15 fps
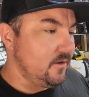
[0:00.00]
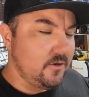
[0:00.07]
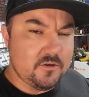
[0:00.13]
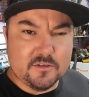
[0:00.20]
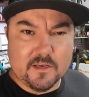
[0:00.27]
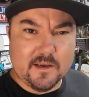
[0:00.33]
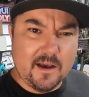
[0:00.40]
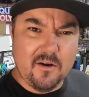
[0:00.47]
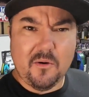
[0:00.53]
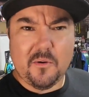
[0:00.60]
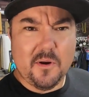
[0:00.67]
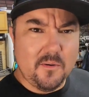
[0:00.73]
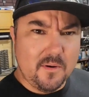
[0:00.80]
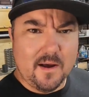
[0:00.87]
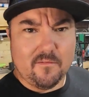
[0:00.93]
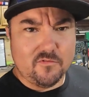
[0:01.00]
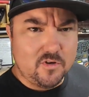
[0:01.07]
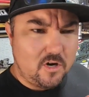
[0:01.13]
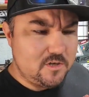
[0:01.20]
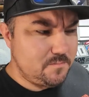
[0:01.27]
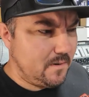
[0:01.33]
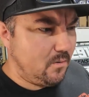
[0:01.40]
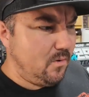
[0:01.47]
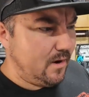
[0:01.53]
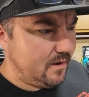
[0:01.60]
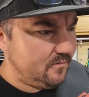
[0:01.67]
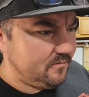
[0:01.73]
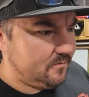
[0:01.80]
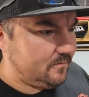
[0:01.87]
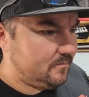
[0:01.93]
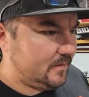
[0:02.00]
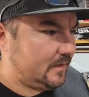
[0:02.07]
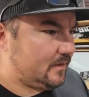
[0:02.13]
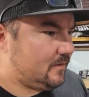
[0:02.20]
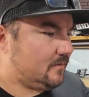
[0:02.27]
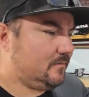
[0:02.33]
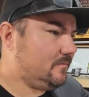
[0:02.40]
you say, oh no, I have to talk to my wife. Like,